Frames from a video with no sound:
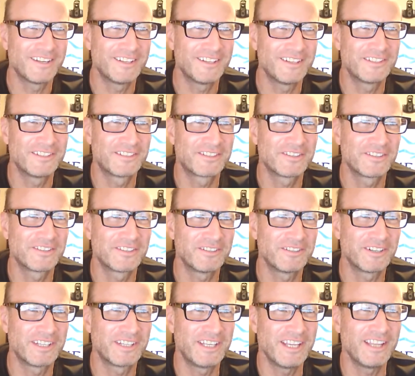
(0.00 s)
is
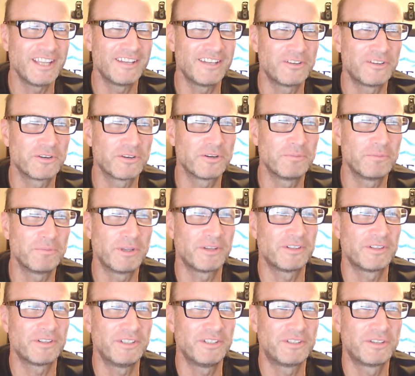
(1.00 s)
again your
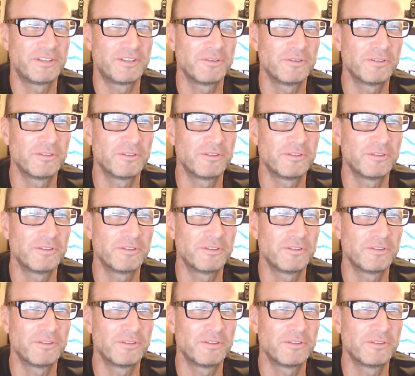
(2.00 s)
ability to